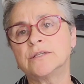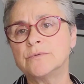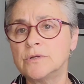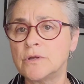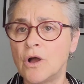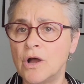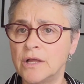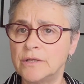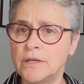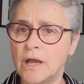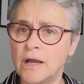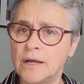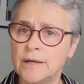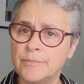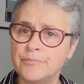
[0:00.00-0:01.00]
about
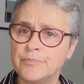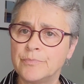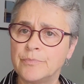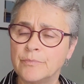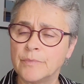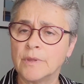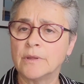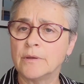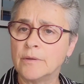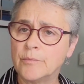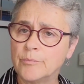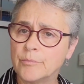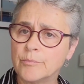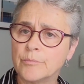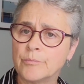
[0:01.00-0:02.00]
on
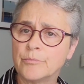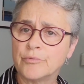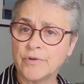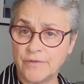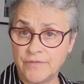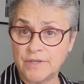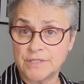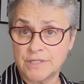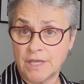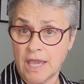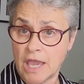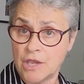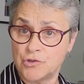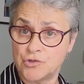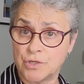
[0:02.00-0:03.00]
previous
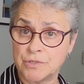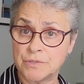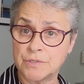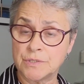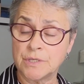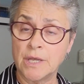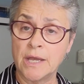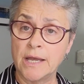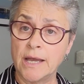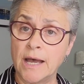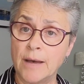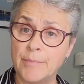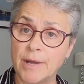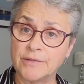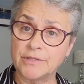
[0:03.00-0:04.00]
occasions
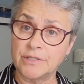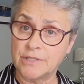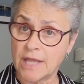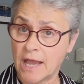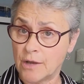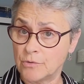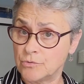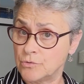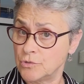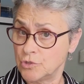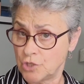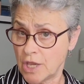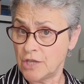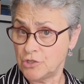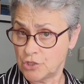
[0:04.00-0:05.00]
about the Tao
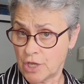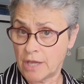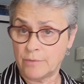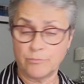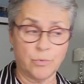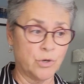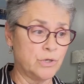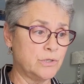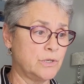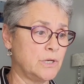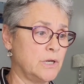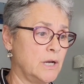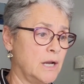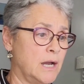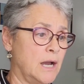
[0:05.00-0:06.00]
Te Ching book
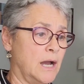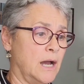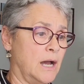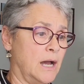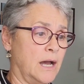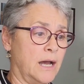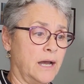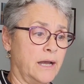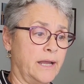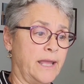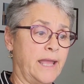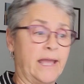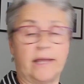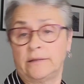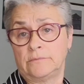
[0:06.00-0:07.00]

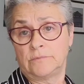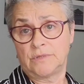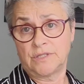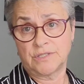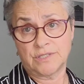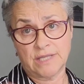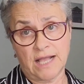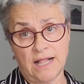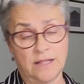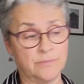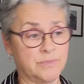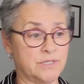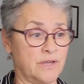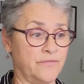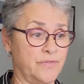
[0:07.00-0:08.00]
and the
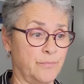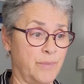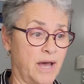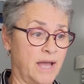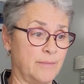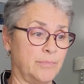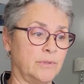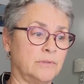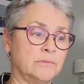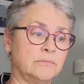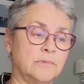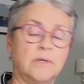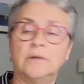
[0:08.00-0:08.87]
Psalms of the Bible,